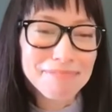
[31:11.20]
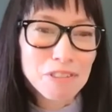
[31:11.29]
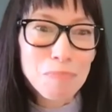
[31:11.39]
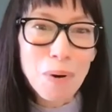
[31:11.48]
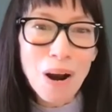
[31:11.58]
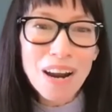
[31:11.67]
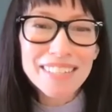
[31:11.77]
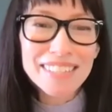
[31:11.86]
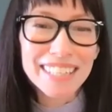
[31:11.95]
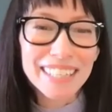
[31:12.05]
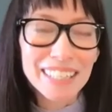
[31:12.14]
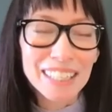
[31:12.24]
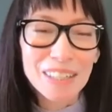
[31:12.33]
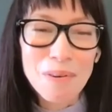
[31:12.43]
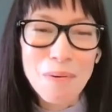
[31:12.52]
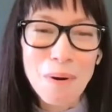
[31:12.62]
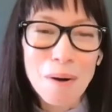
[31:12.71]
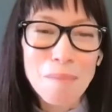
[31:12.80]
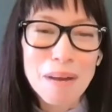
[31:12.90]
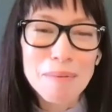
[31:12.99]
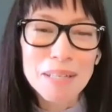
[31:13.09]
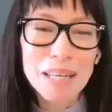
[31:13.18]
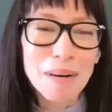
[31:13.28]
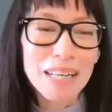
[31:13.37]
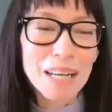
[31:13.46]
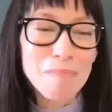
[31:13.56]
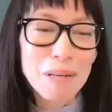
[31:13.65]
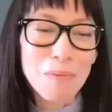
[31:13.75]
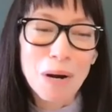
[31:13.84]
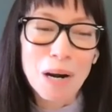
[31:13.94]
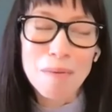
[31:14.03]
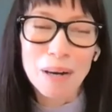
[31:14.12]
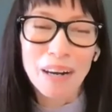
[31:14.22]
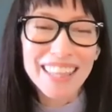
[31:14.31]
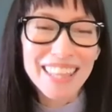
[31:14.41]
surprising, or maybe they might not be aware about.